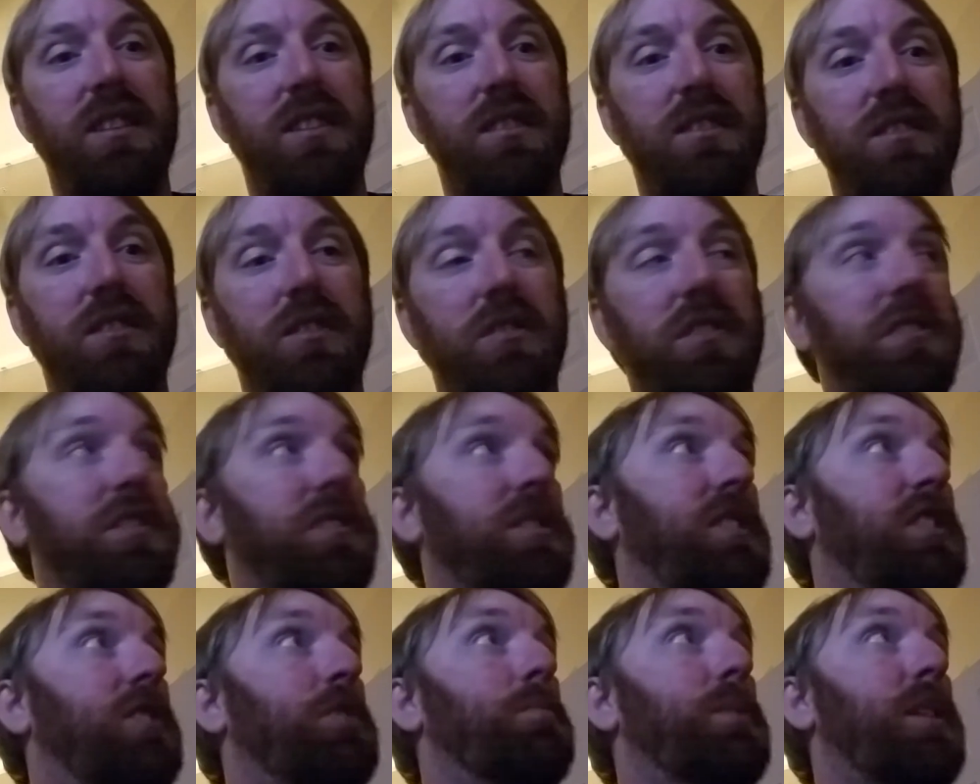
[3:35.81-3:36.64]
So you
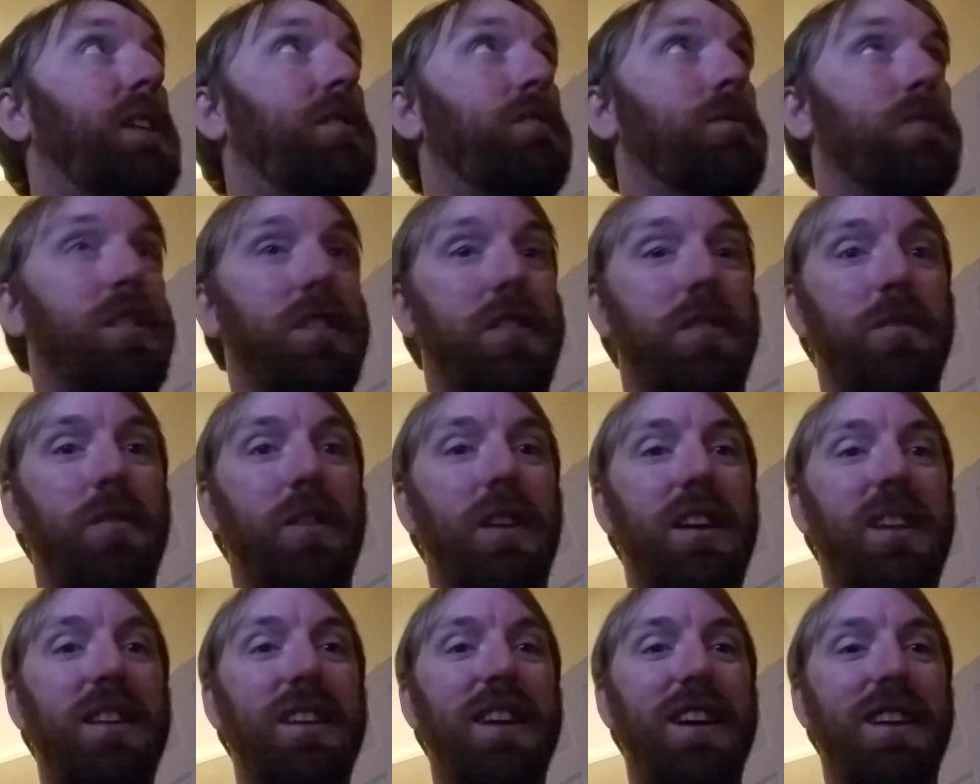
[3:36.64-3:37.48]
can hear mine running
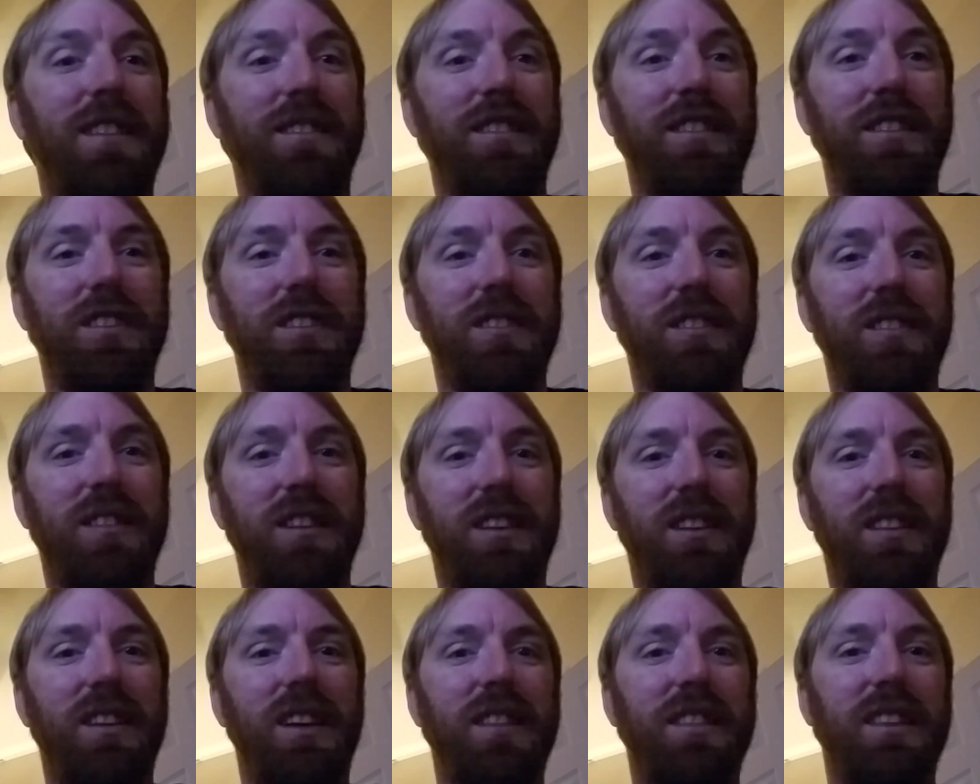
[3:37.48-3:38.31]
right now here
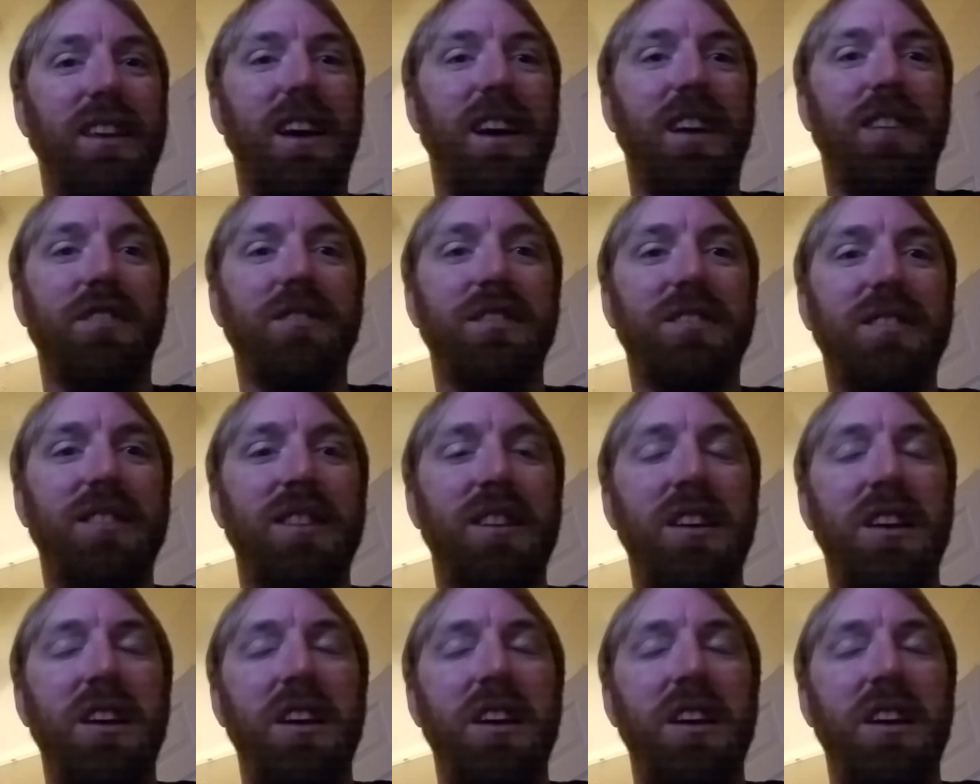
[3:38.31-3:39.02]
at the house.